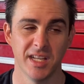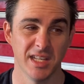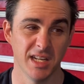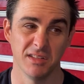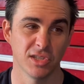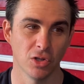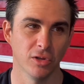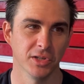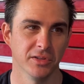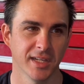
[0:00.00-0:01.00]
and then
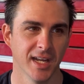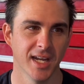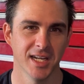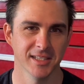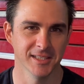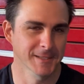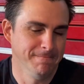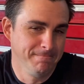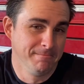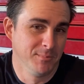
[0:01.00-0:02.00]
install it on the car
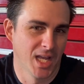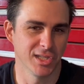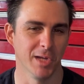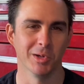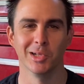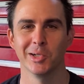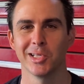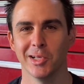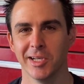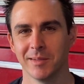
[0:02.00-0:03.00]
and see what it
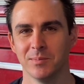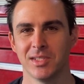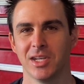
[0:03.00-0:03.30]
looks like.